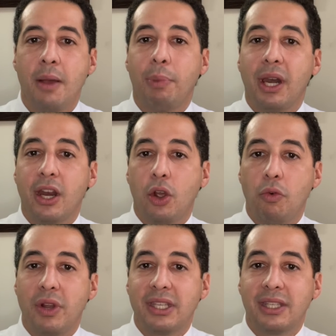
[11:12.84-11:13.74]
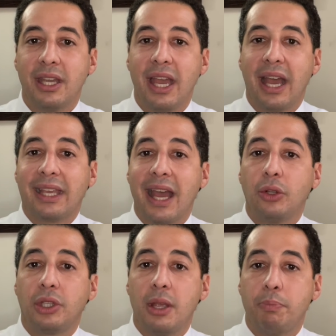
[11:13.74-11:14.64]
political risk,
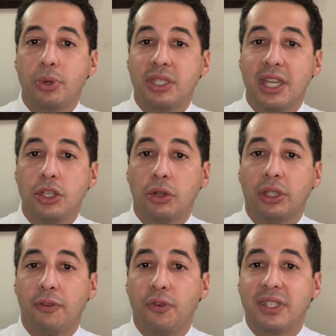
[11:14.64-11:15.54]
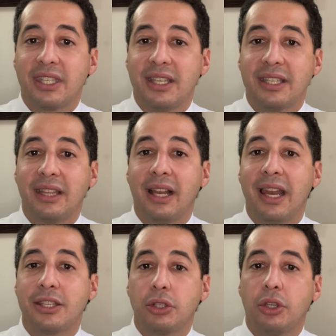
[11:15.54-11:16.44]
accounting procedure differences, and the
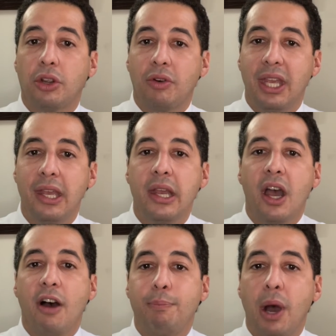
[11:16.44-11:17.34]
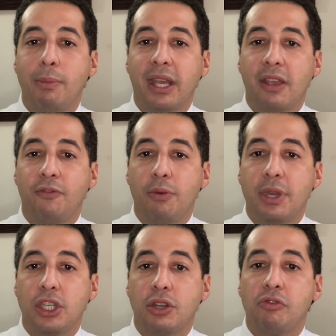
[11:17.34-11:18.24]
lesser degree of public
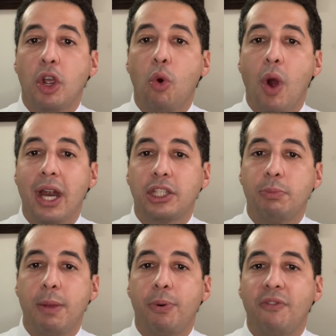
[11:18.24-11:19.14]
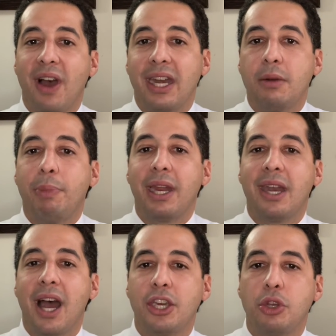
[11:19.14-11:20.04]
information required to be provided by
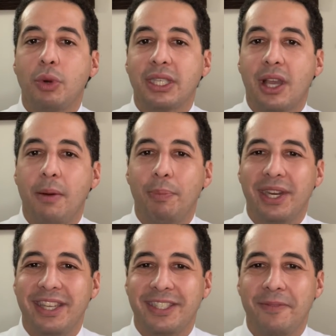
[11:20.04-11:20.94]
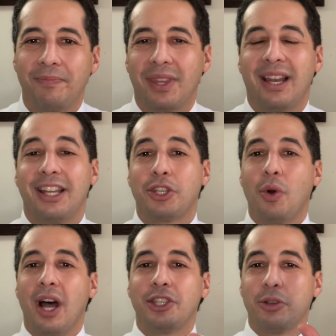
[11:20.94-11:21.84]
non-US companies. Let's go
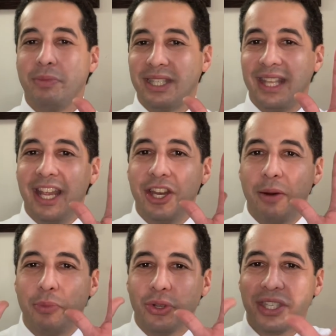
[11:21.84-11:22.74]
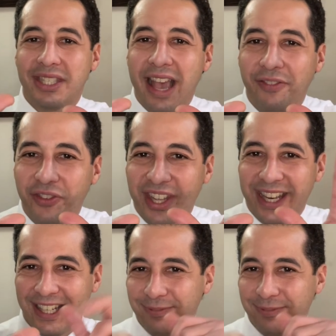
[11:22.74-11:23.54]
on to mistake number 7.